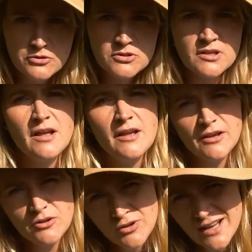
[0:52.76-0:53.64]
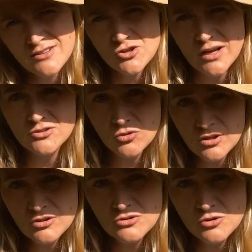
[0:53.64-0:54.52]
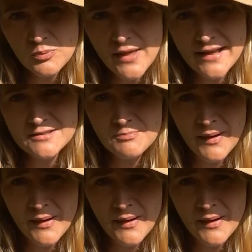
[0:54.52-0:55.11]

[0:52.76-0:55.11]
tools, you can try talking to your plants,